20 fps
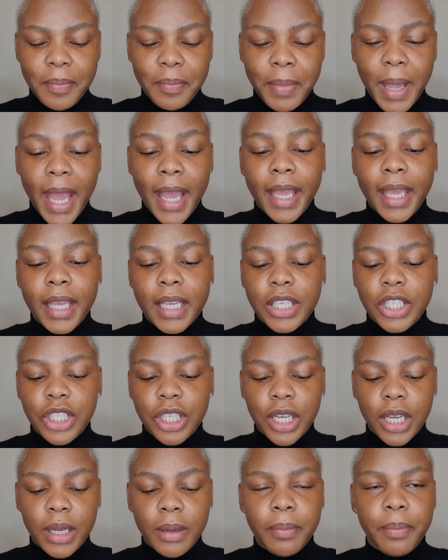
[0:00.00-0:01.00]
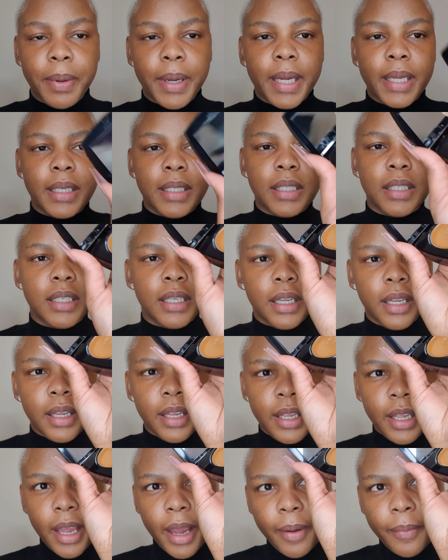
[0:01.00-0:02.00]
packaging, but
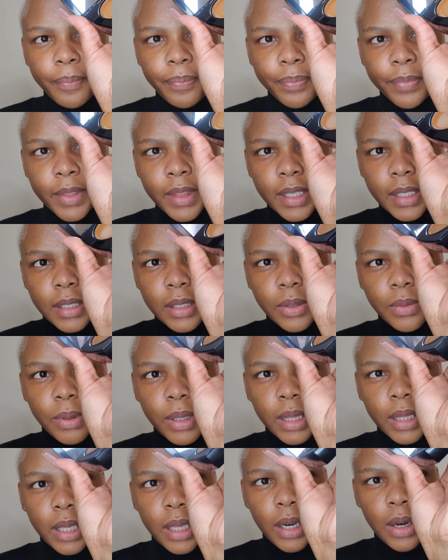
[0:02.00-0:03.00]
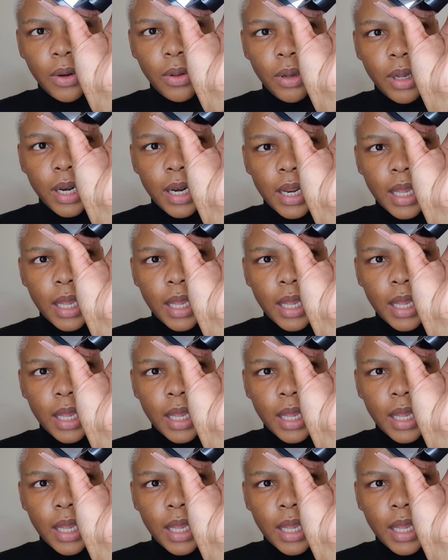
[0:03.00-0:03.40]
yeah, this is what they look